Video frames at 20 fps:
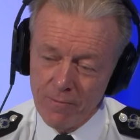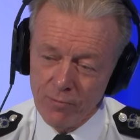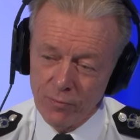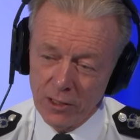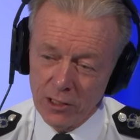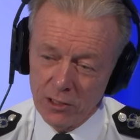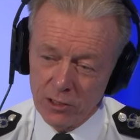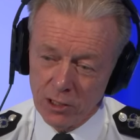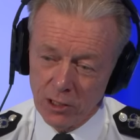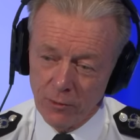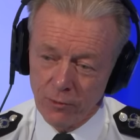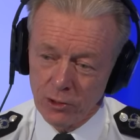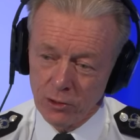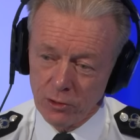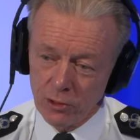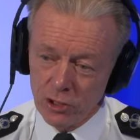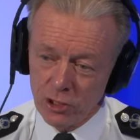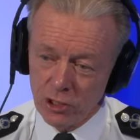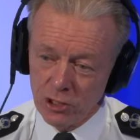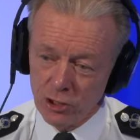These are
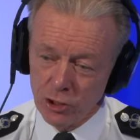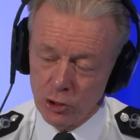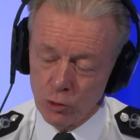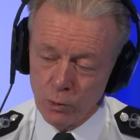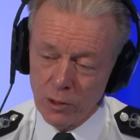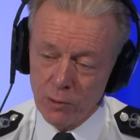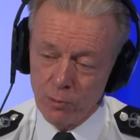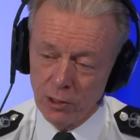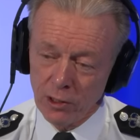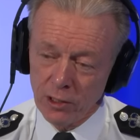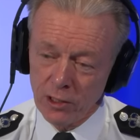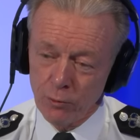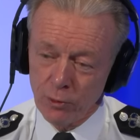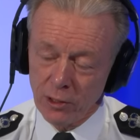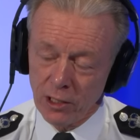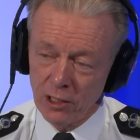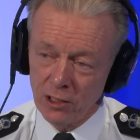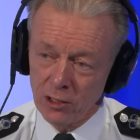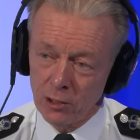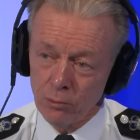difficult decisions. We believe we're
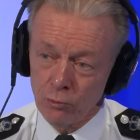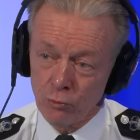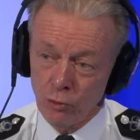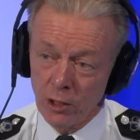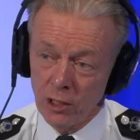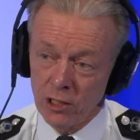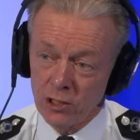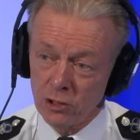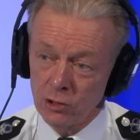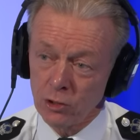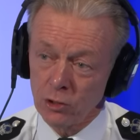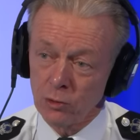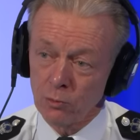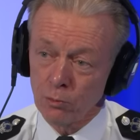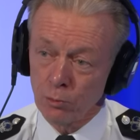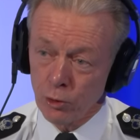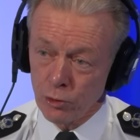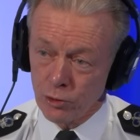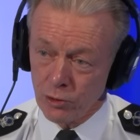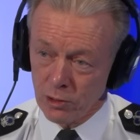getting them right
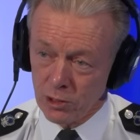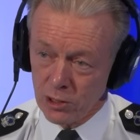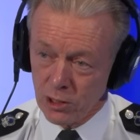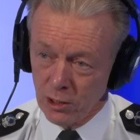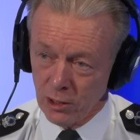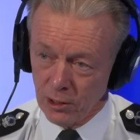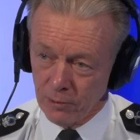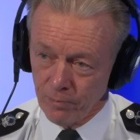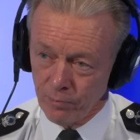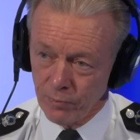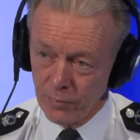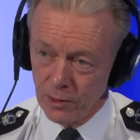most of the time,